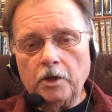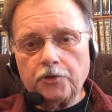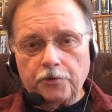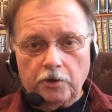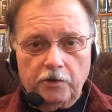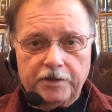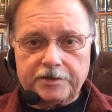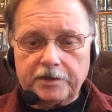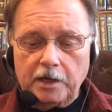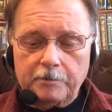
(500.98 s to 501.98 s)
During all that
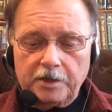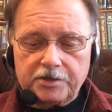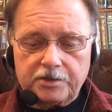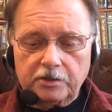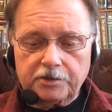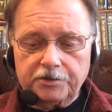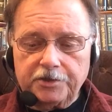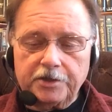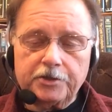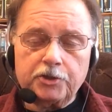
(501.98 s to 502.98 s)
time, I still
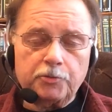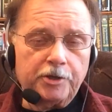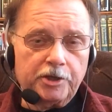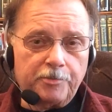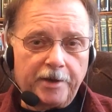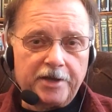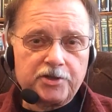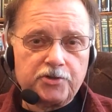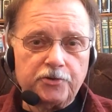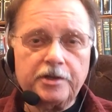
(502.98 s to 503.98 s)
continued to be in the
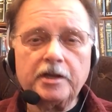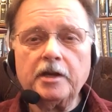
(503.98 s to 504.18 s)
pastorate.